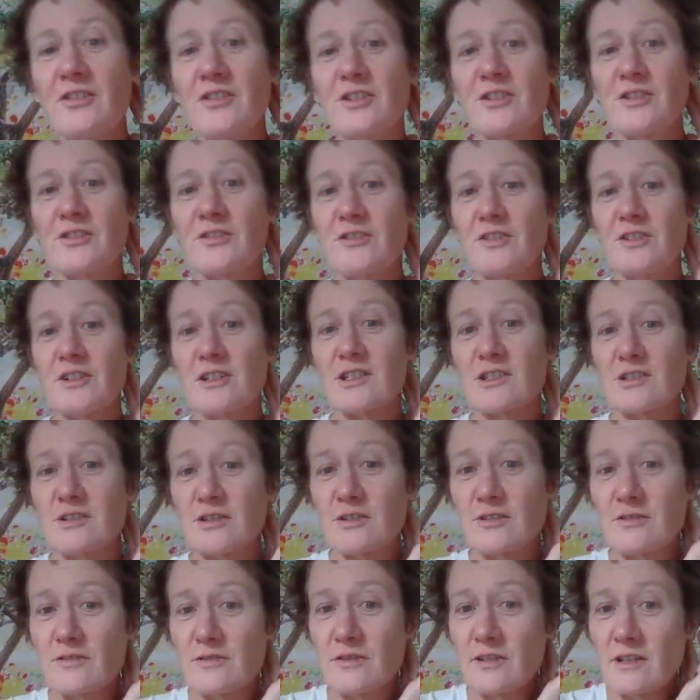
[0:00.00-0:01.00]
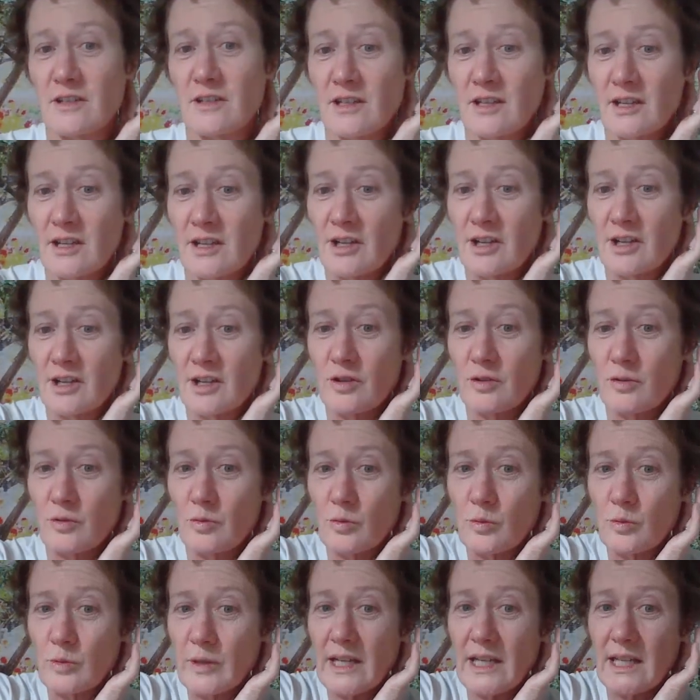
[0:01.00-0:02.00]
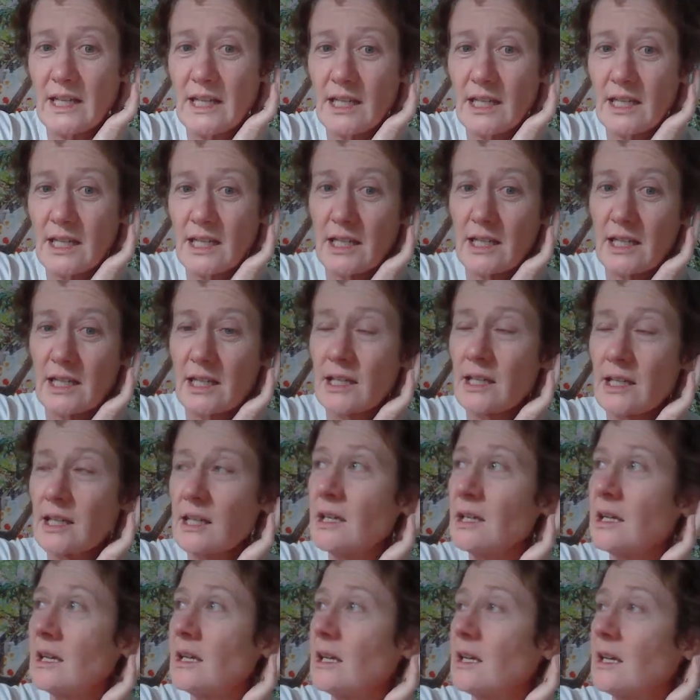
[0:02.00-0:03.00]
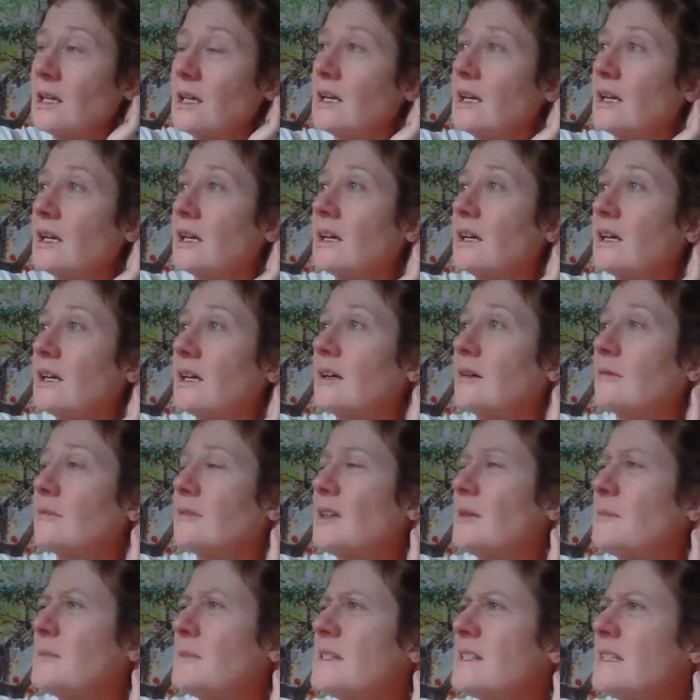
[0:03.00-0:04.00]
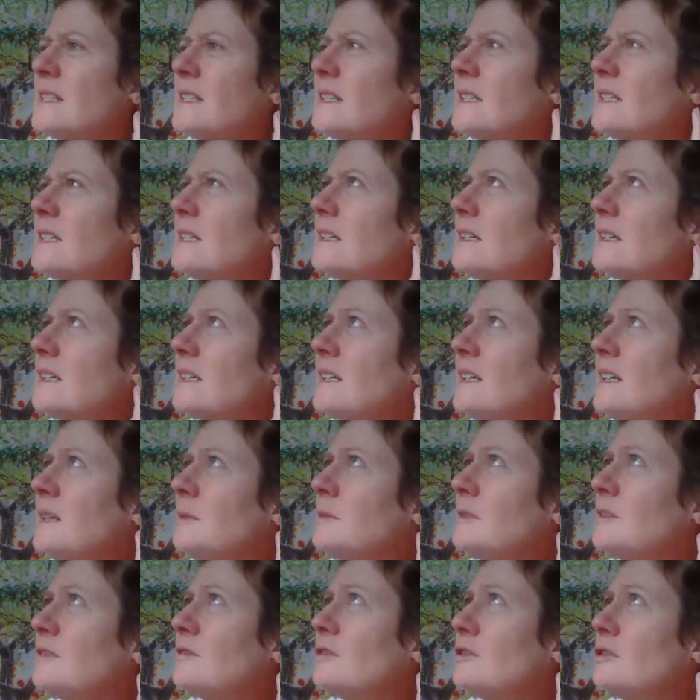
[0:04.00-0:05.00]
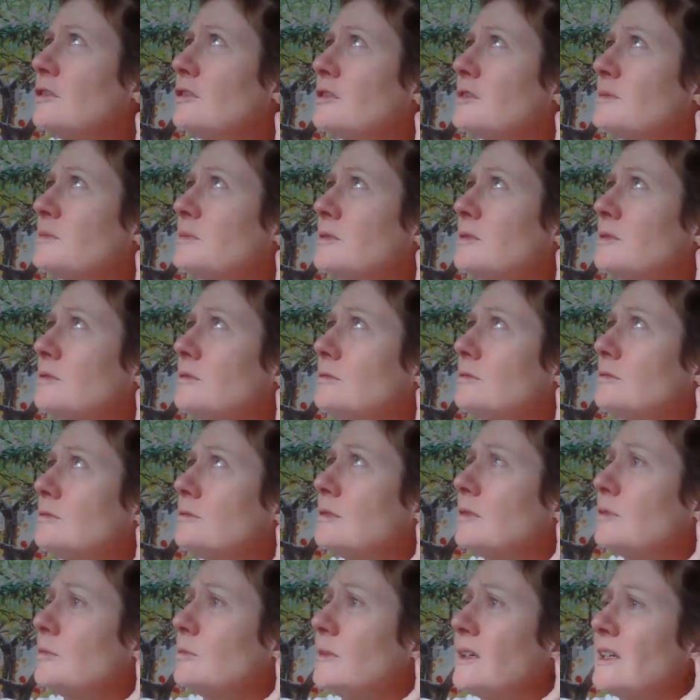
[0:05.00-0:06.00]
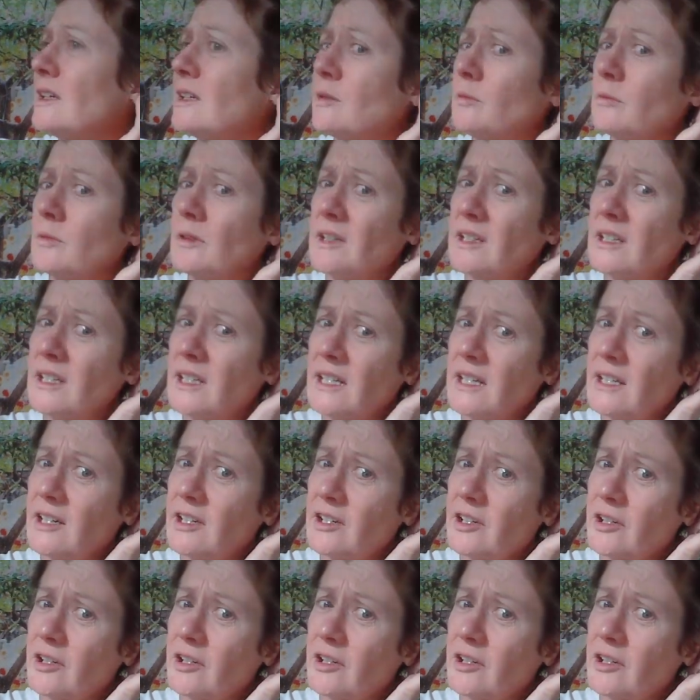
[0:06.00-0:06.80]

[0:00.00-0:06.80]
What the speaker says: the first sort of week, let me see, I came out of hospital a week and 1 day